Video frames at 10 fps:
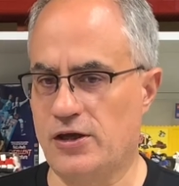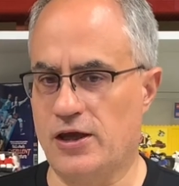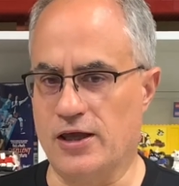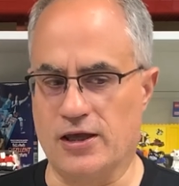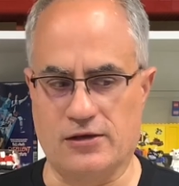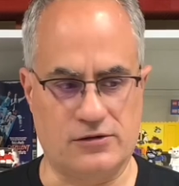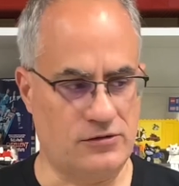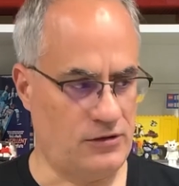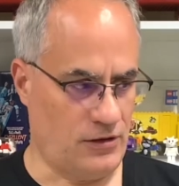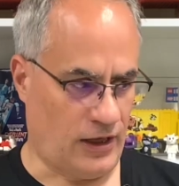And
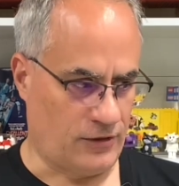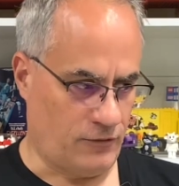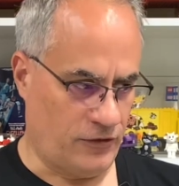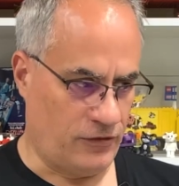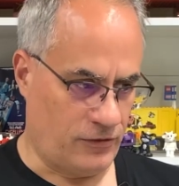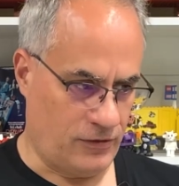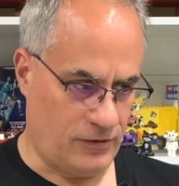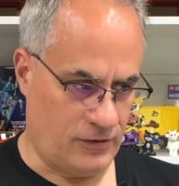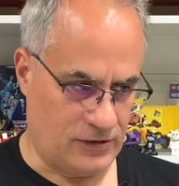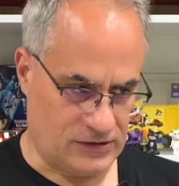like with
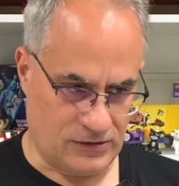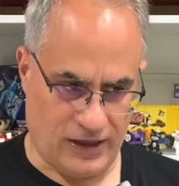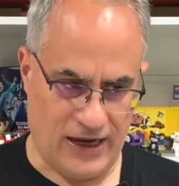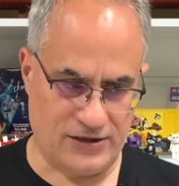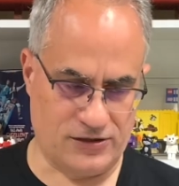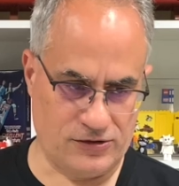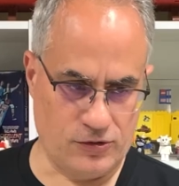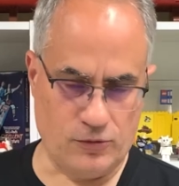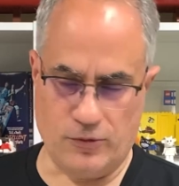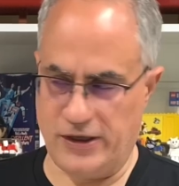this last
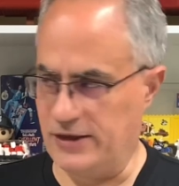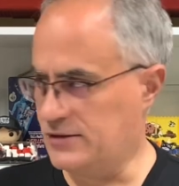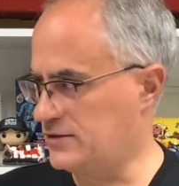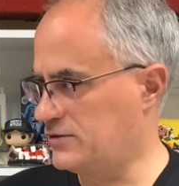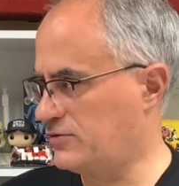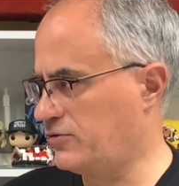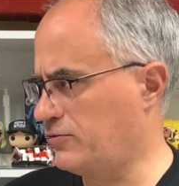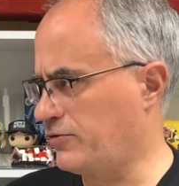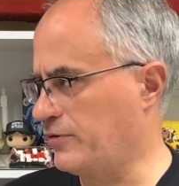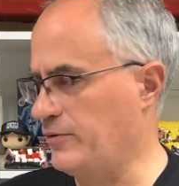2 weeks, 2
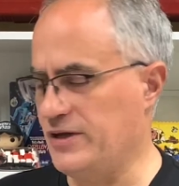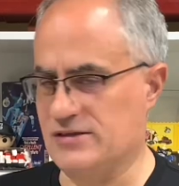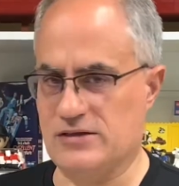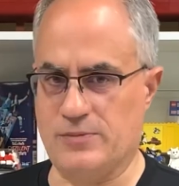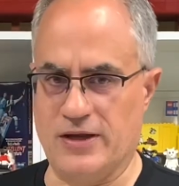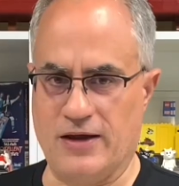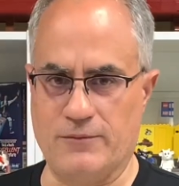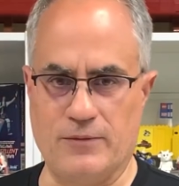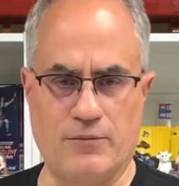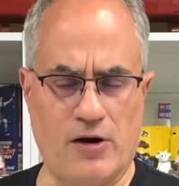or 3 weeks, I've
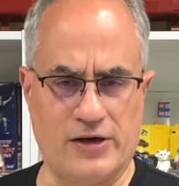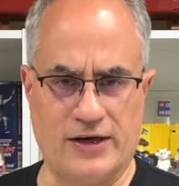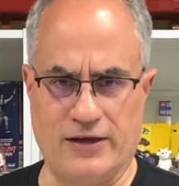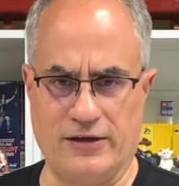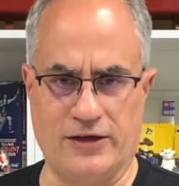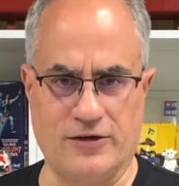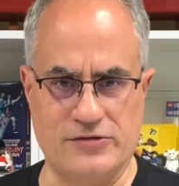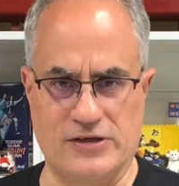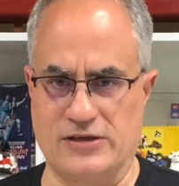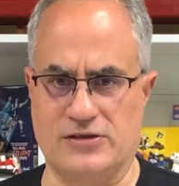been parting out Lego
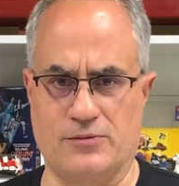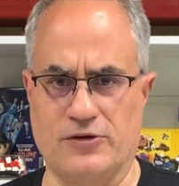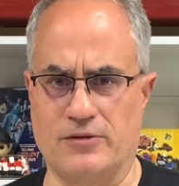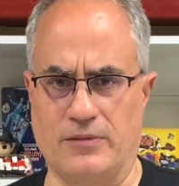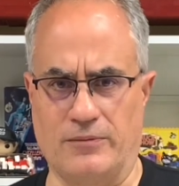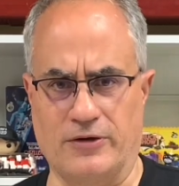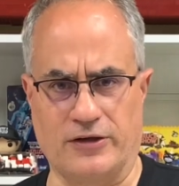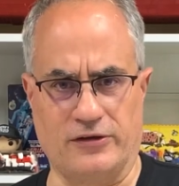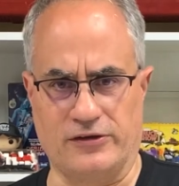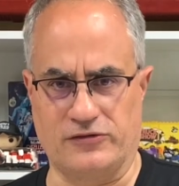sets to put in my
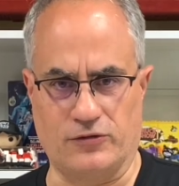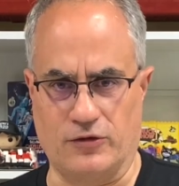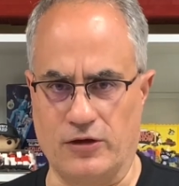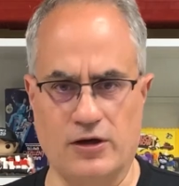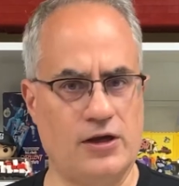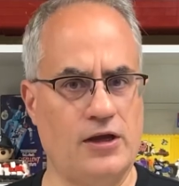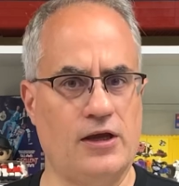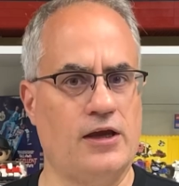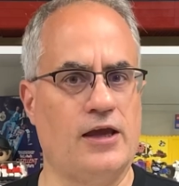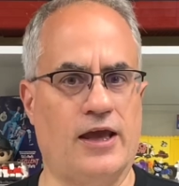Bricklink store.
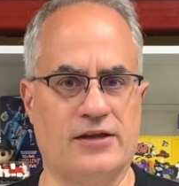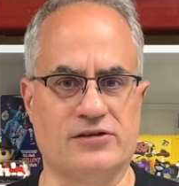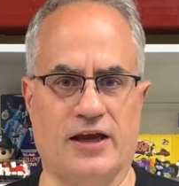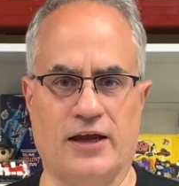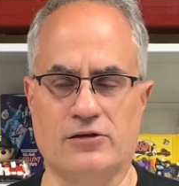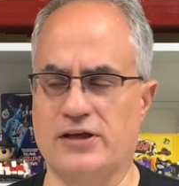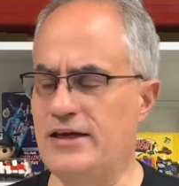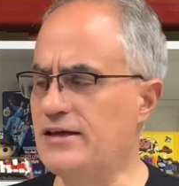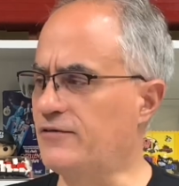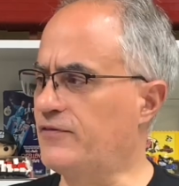And it's like, I say, I
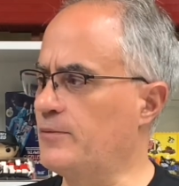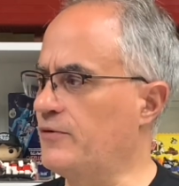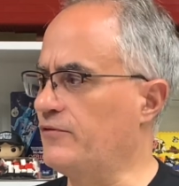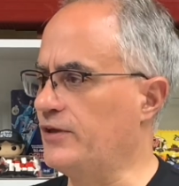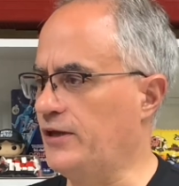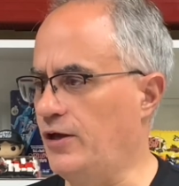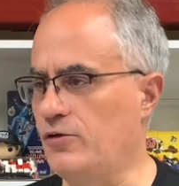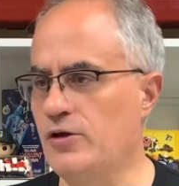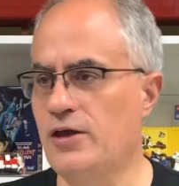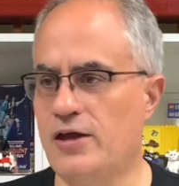need to film a
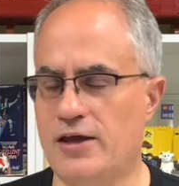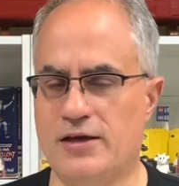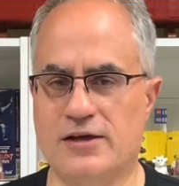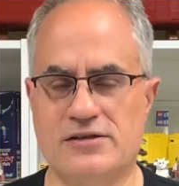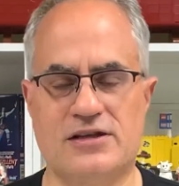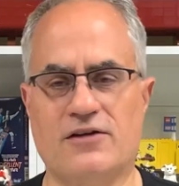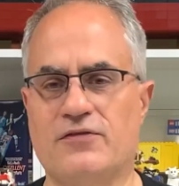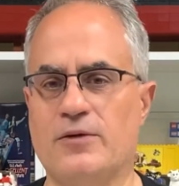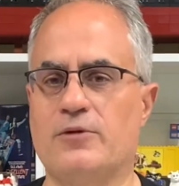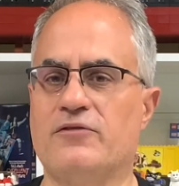video. And instead of
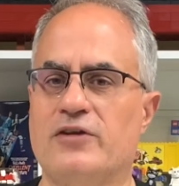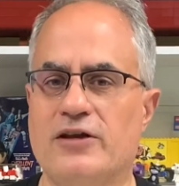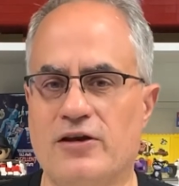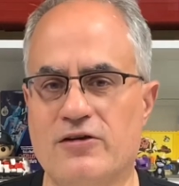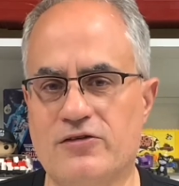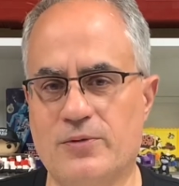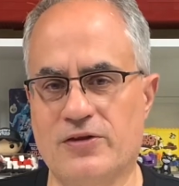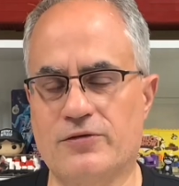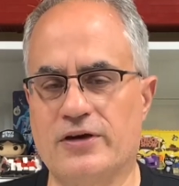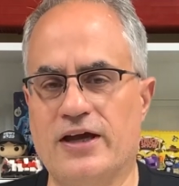filming a video, I'll
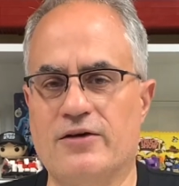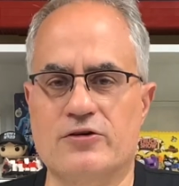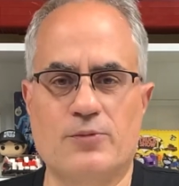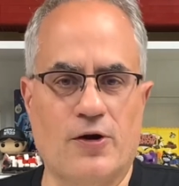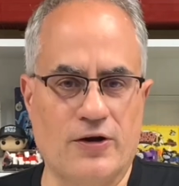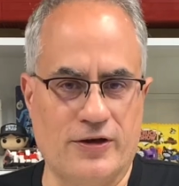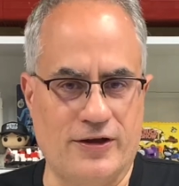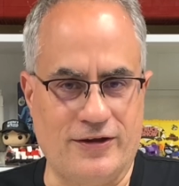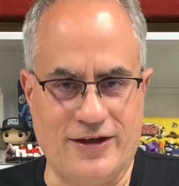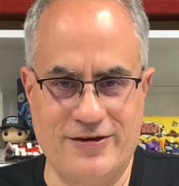spend 3 hours parting
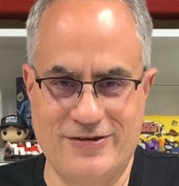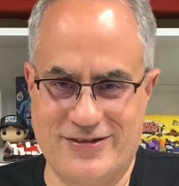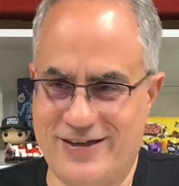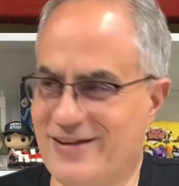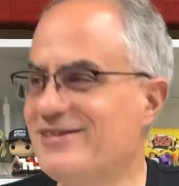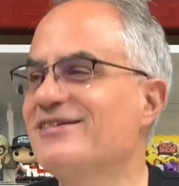out Lego sets.